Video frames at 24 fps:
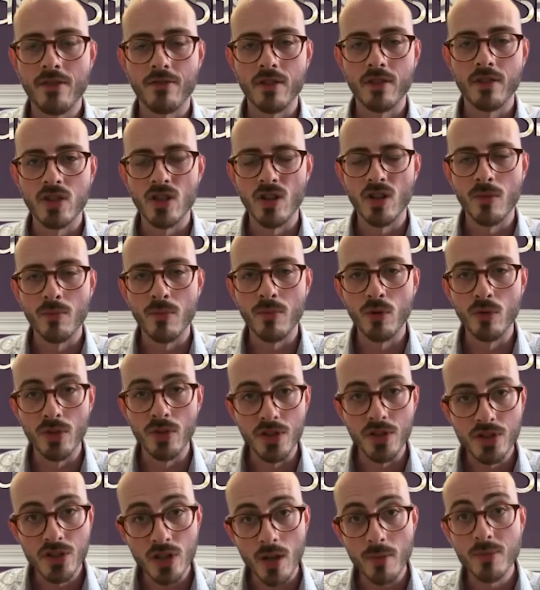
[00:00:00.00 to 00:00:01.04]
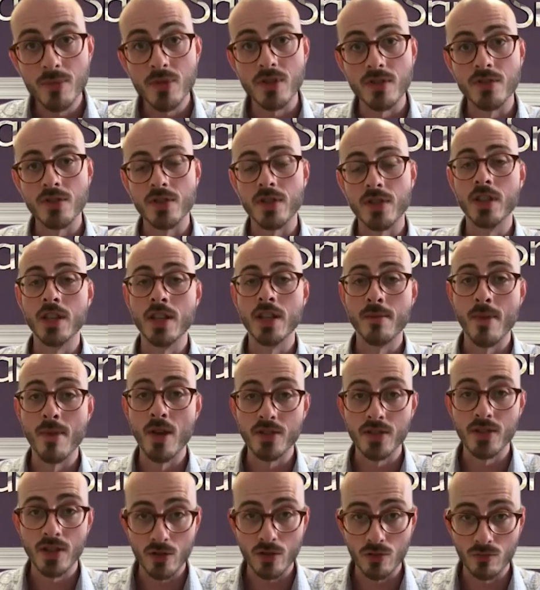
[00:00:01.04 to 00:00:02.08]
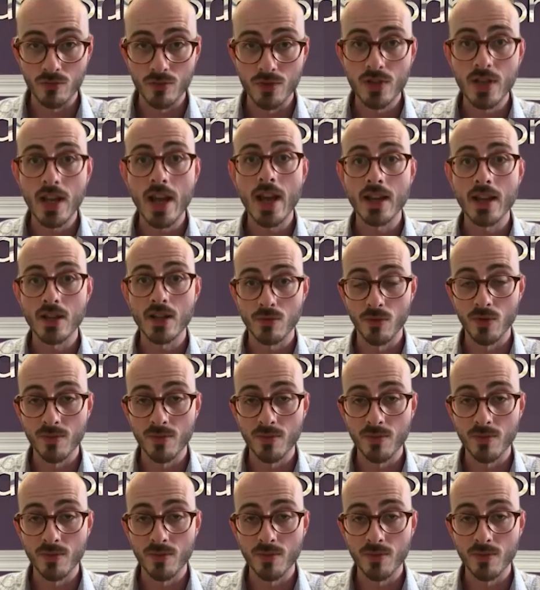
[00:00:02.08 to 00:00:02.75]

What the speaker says: for example, the substance of the emails, the actual text,